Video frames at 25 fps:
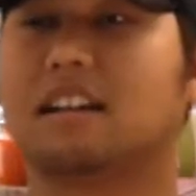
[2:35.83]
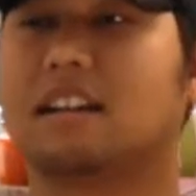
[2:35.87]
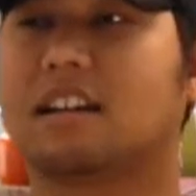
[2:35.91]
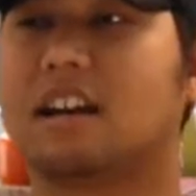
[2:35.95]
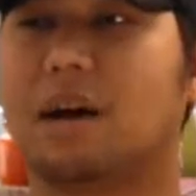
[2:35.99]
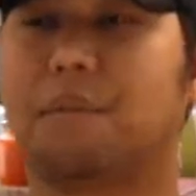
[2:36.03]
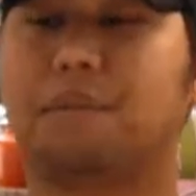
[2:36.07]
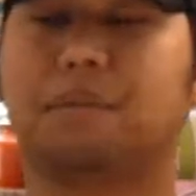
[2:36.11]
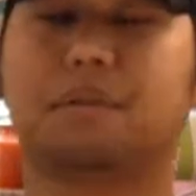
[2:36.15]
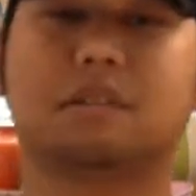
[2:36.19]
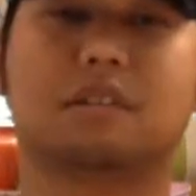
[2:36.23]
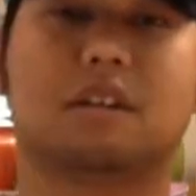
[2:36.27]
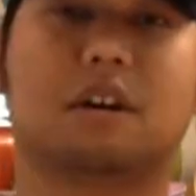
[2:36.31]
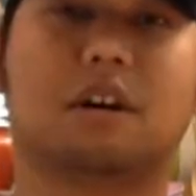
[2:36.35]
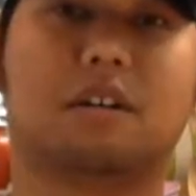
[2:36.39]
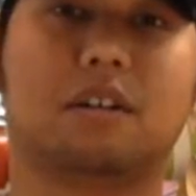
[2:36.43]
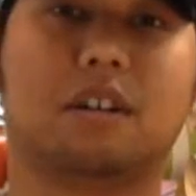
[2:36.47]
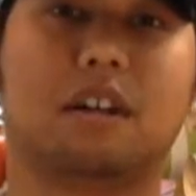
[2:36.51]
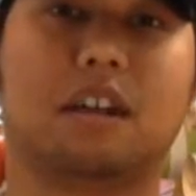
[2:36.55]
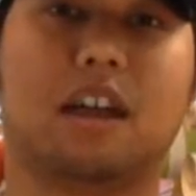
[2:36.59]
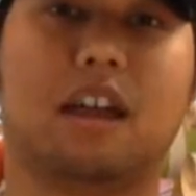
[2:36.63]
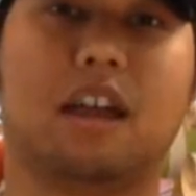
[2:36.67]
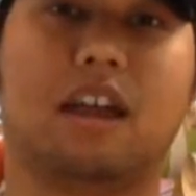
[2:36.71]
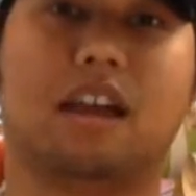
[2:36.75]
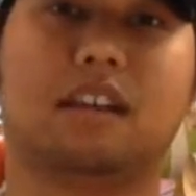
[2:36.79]
couples
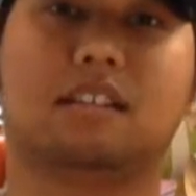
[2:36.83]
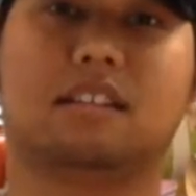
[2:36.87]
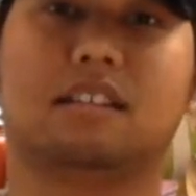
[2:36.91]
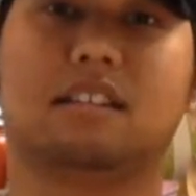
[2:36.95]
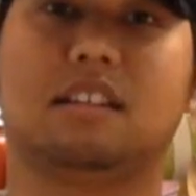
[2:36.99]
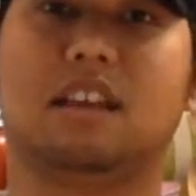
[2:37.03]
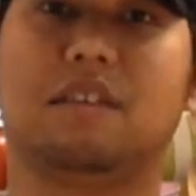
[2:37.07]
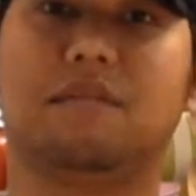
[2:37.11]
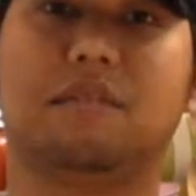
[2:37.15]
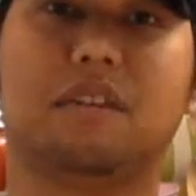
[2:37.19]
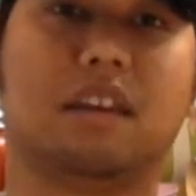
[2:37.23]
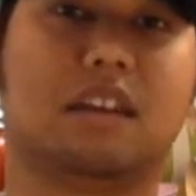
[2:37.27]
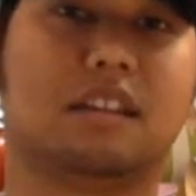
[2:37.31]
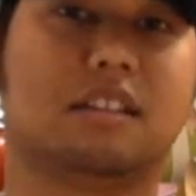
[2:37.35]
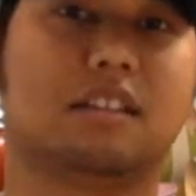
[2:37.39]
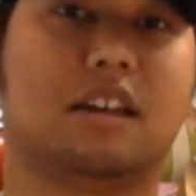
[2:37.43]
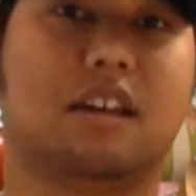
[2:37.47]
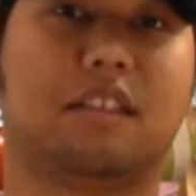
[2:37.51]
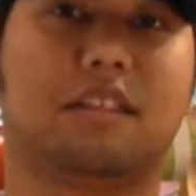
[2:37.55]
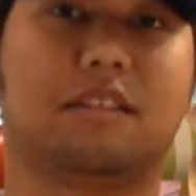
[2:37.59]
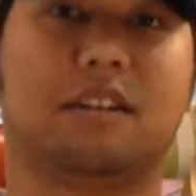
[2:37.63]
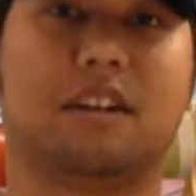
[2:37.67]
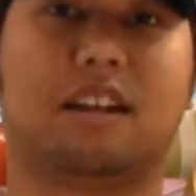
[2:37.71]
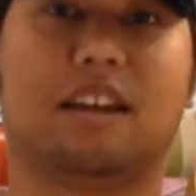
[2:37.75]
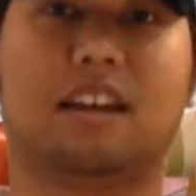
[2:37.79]
holding hands and giving each
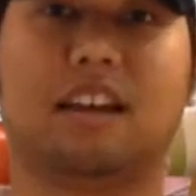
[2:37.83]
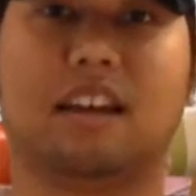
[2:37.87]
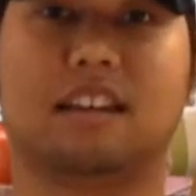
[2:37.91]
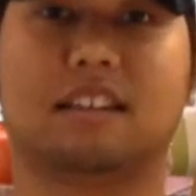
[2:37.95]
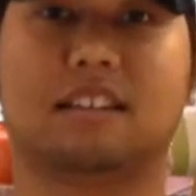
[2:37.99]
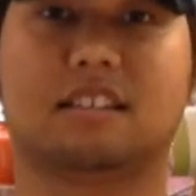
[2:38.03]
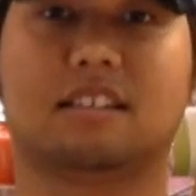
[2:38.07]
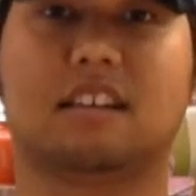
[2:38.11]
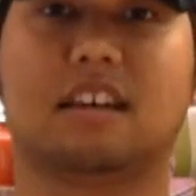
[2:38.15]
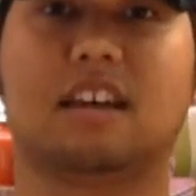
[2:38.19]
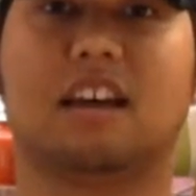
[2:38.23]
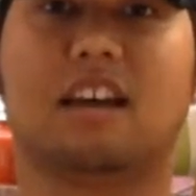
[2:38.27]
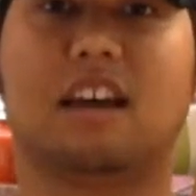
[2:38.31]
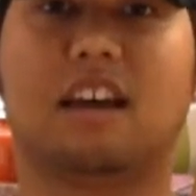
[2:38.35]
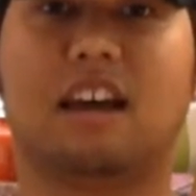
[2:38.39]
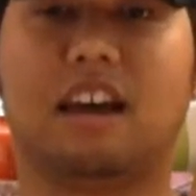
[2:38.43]
other a kiss,